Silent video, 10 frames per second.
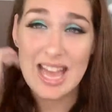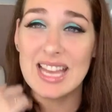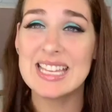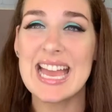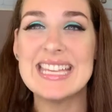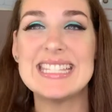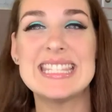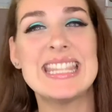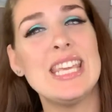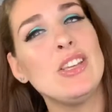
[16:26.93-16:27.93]
Guys,
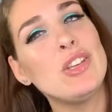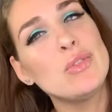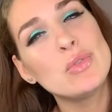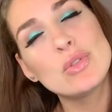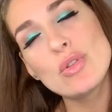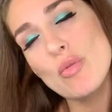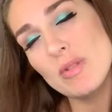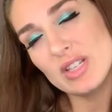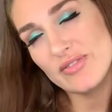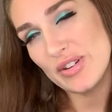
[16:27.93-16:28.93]
thank you so
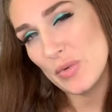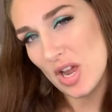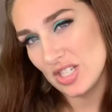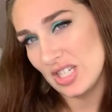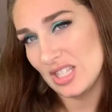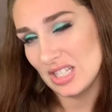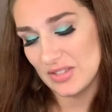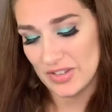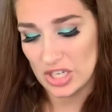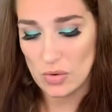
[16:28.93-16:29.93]
much for watching this
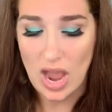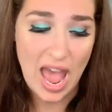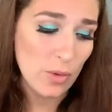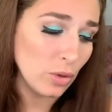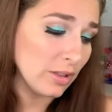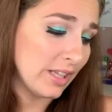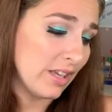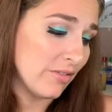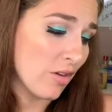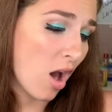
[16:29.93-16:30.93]
video. I will
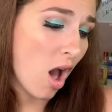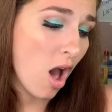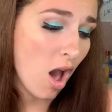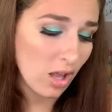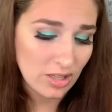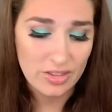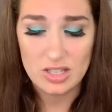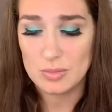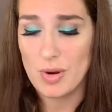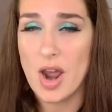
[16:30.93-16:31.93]
leave all of
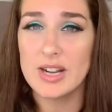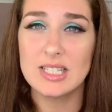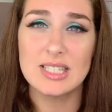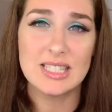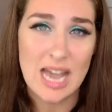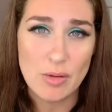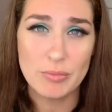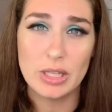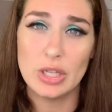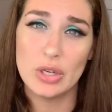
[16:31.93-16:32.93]
these products down
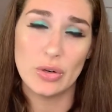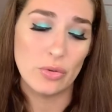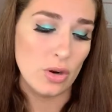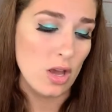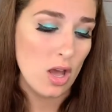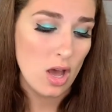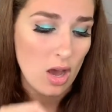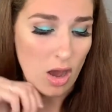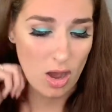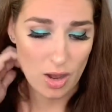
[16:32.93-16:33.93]
below.
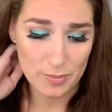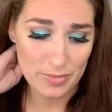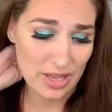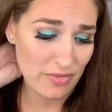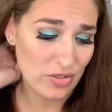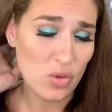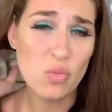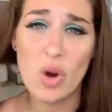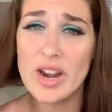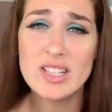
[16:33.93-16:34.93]
If you
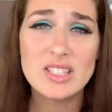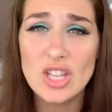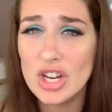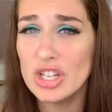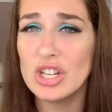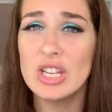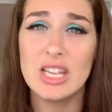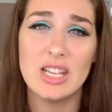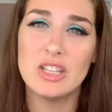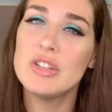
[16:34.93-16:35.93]
want to start your
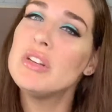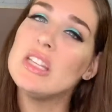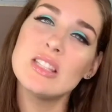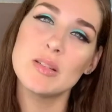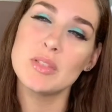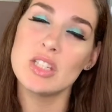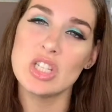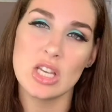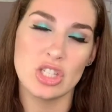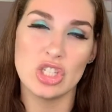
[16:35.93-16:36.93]
kit and you need some
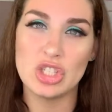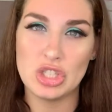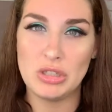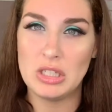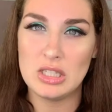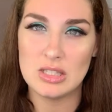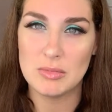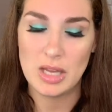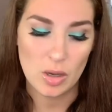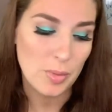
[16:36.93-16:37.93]
suggestions or you need some
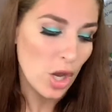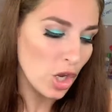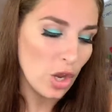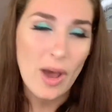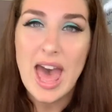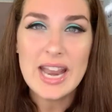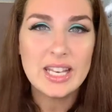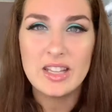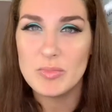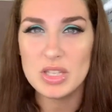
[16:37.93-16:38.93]
help, go ahead and
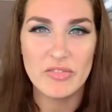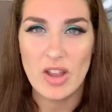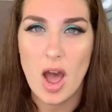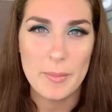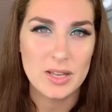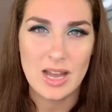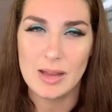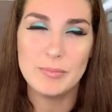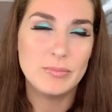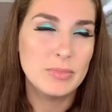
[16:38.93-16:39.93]
leave me a comment.
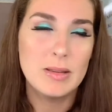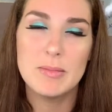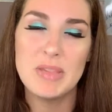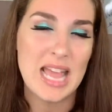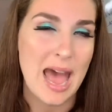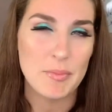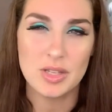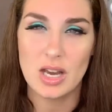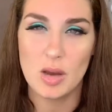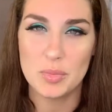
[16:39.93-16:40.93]
I'd be happy
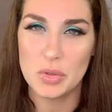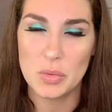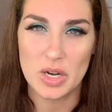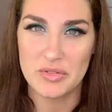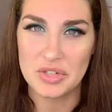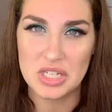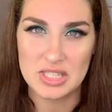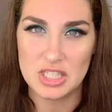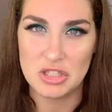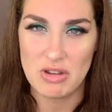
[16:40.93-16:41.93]
to help you with whatever it is
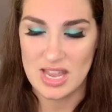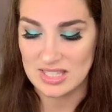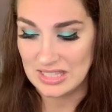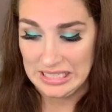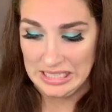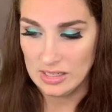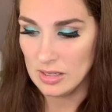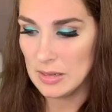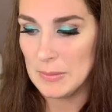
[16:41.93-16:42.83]
that you guys need.